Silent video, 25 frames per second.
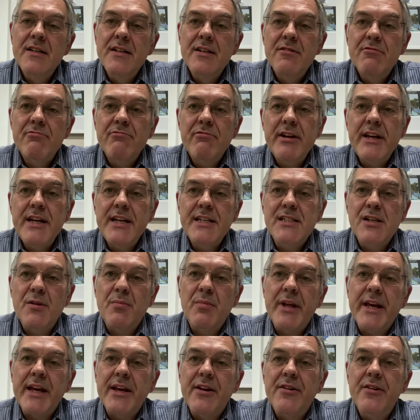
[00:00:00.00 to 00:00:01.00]

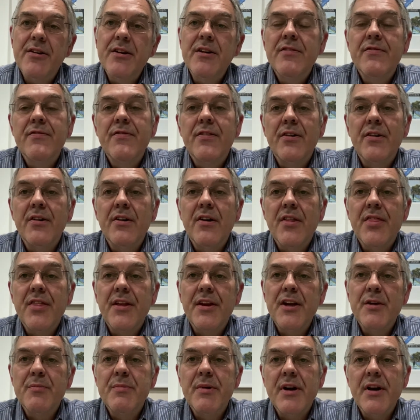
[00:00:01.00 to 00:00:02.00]
reasonably good for
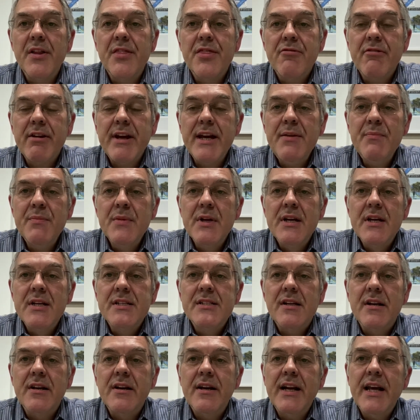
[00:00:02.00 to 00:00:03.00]
Thunderbird 3,
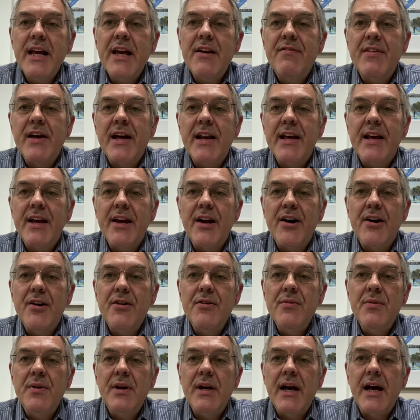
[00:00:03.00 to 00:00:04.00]
so I'm going to give that a
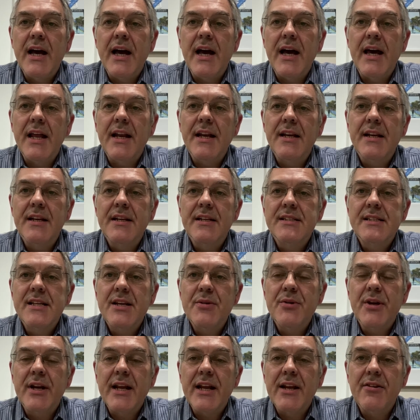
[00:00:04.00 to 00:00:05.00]
go and see
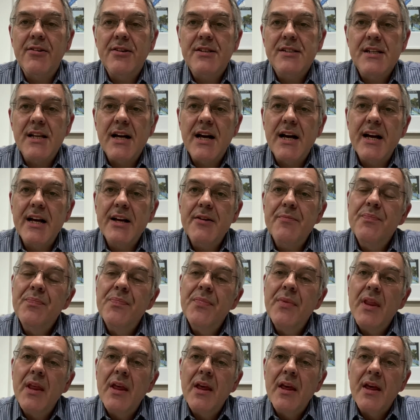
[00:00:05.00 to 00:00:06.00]
what it looks like
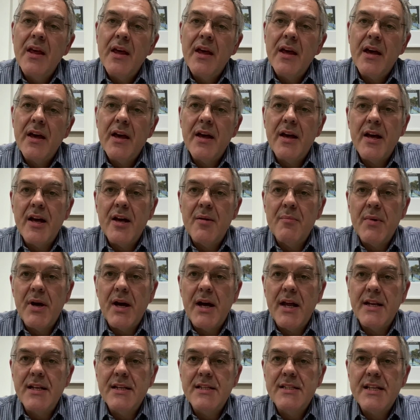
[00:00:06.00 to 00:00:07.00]

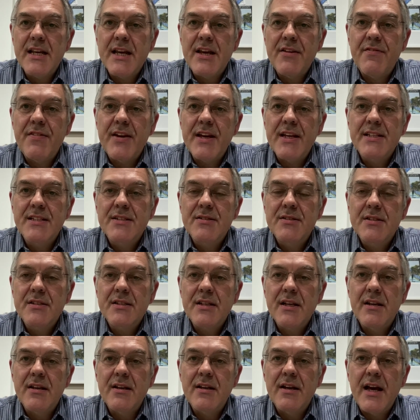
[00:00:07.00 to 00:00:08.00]
and see if it's
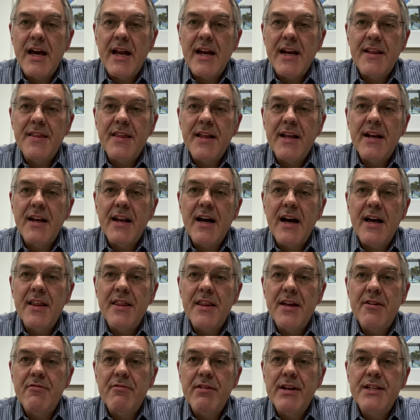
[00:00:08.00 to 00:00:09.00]
anything like
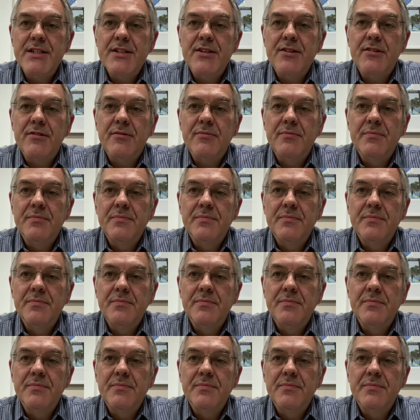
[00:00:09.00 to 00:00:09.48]
the original.